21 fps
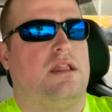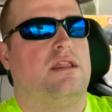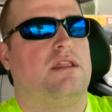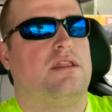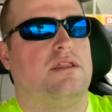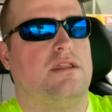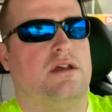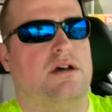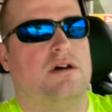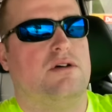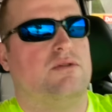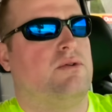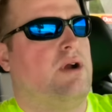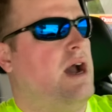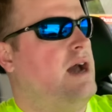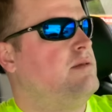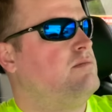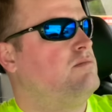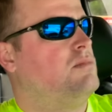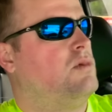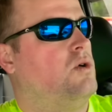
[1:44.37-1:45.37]
the
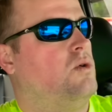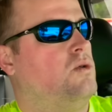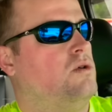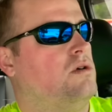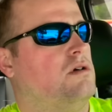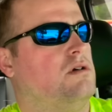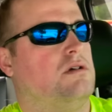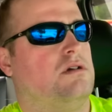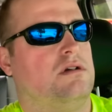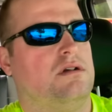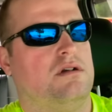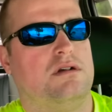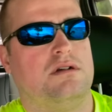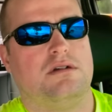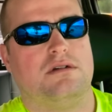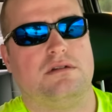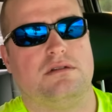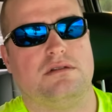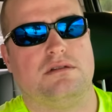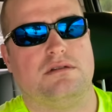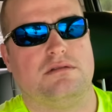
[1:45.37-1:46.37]
riding mower
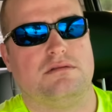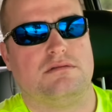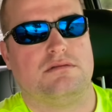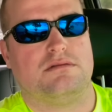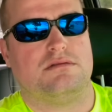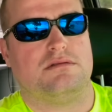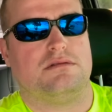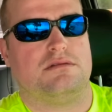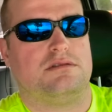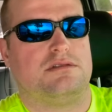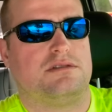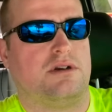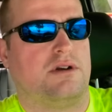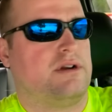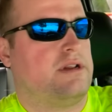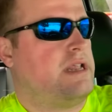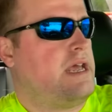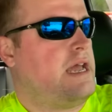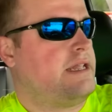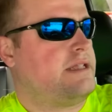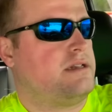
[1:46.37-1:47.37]

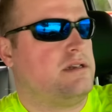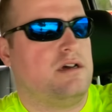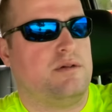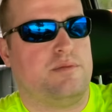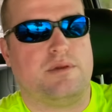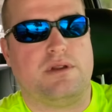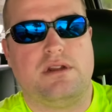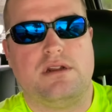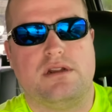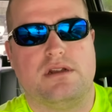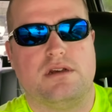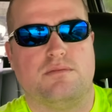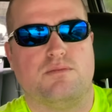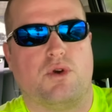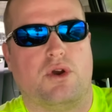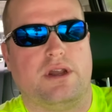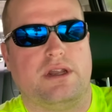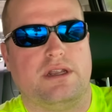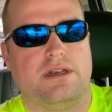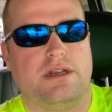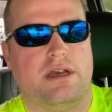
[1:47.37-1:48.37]
started acting up and ended up
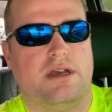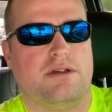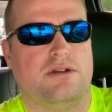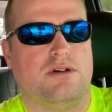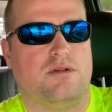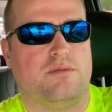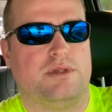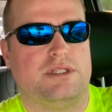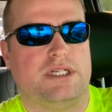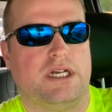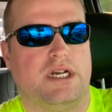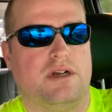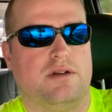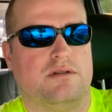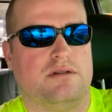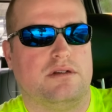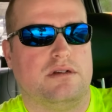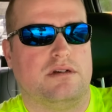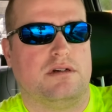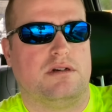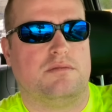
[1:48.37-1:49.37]
breaking down on me, tearing
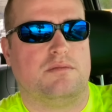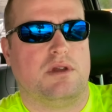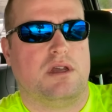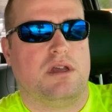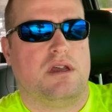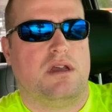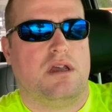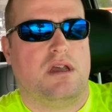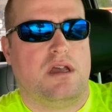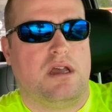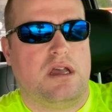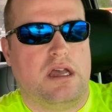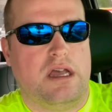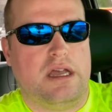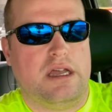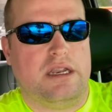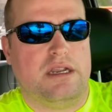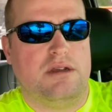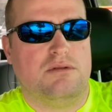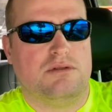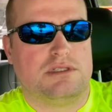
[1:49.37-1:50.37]
up. And
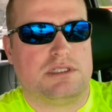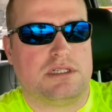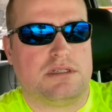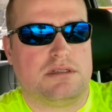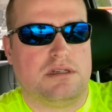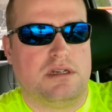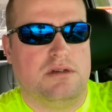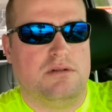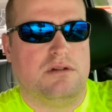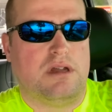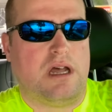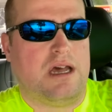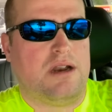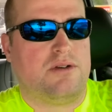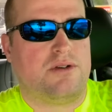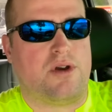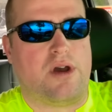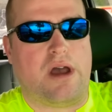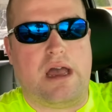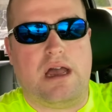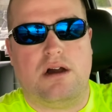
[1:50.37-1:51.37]
it was a it, I don't know
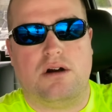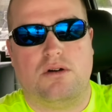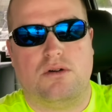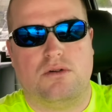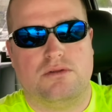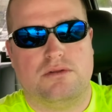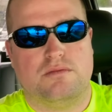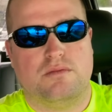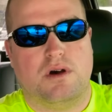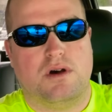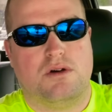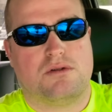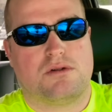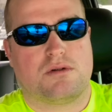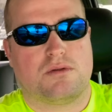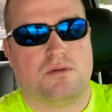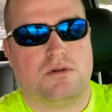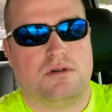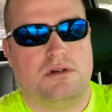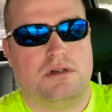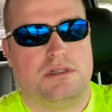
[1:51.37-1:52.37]
how old the mower
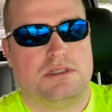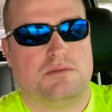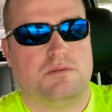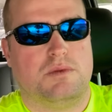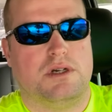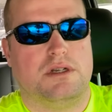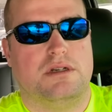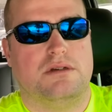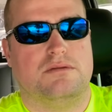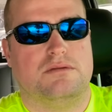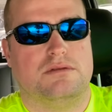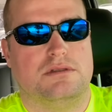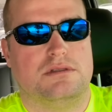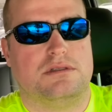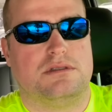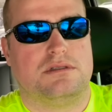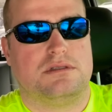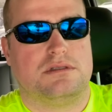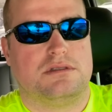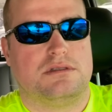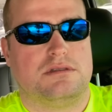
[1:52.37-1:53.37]
was, but it
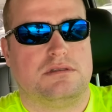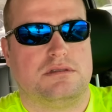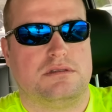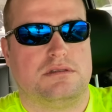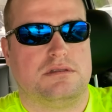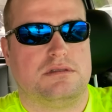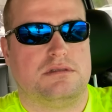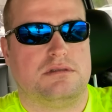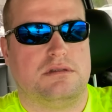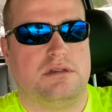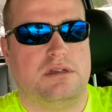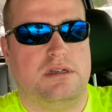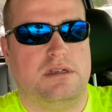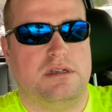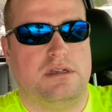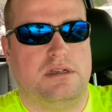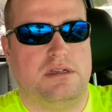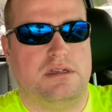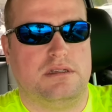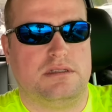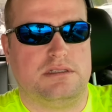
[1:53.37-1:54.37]
was it
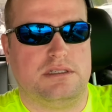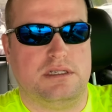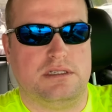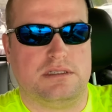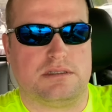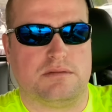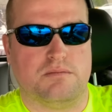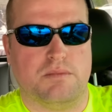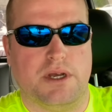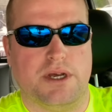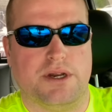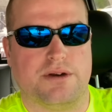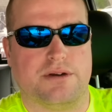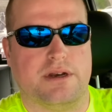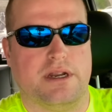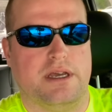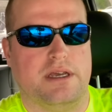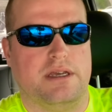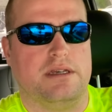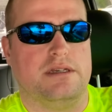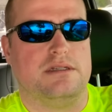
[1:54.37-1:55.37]
it had seen some better
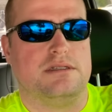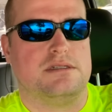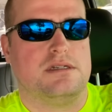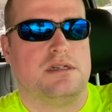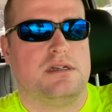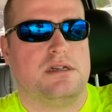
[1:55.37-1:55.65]
days.